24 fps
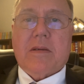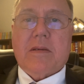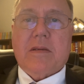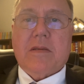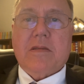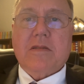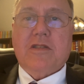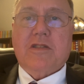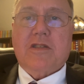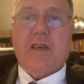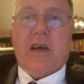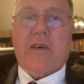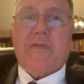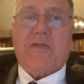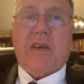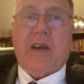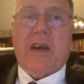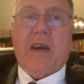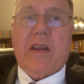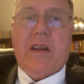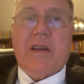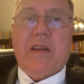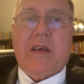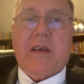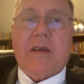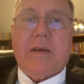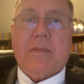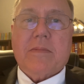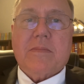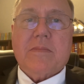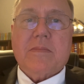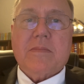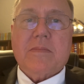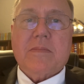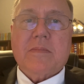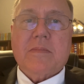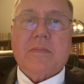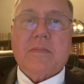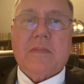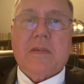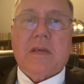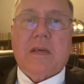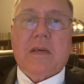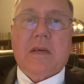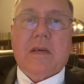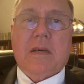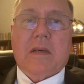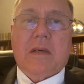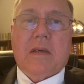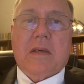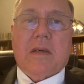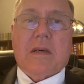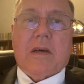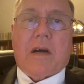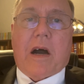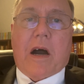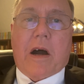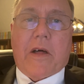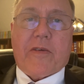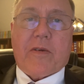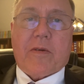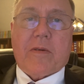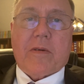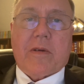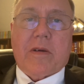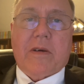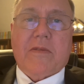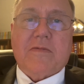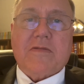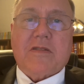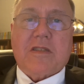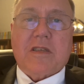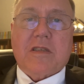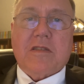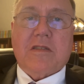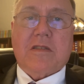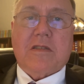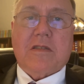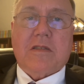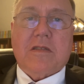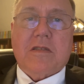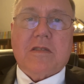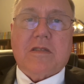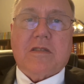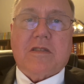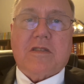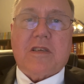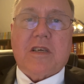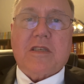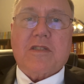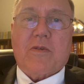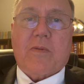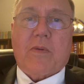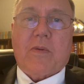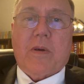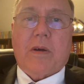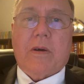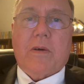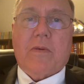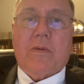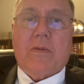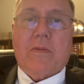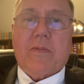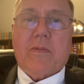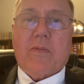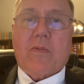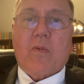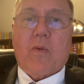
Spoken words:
Jeff Kennedy, author of Cicero,